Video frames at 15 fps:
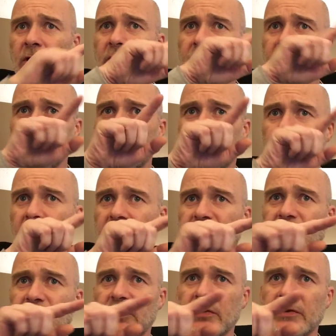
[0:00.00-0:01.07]
if you look
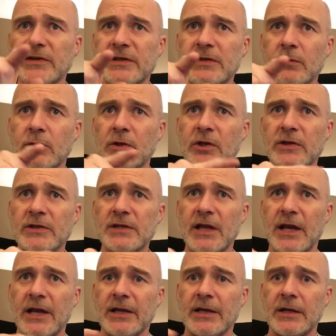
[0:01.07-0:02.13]
closely, you'll see what looks
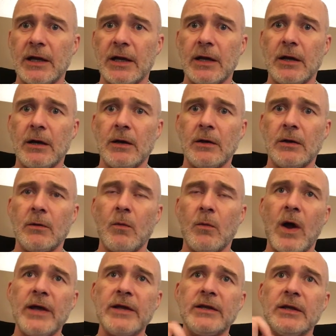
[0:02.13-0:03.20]
like a
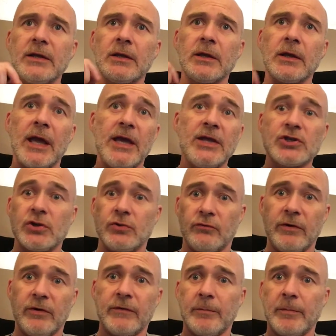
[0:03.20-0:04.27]
winding ancient
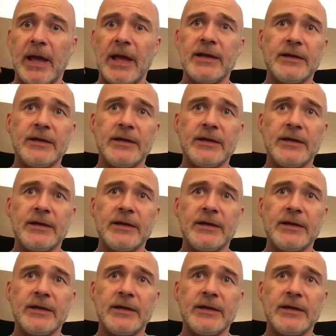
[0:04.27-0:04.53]
riverbed,